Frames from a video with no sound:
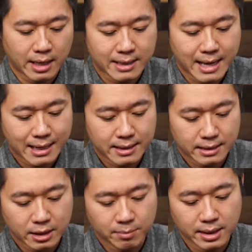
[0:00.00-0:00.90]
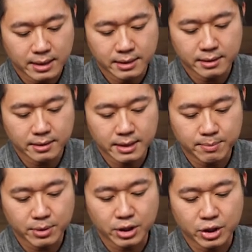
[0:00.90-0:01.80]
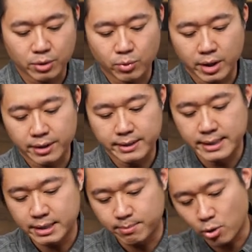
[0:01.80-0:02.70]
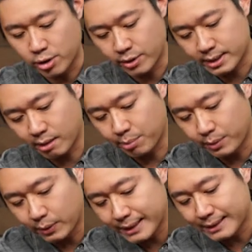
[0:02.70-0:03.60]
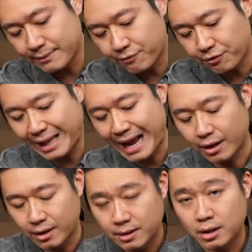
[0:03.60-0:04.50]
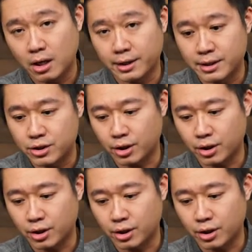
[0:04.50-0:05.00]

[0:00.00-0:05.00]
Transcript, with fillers: And that is going to be this position where this motor is completely flat on the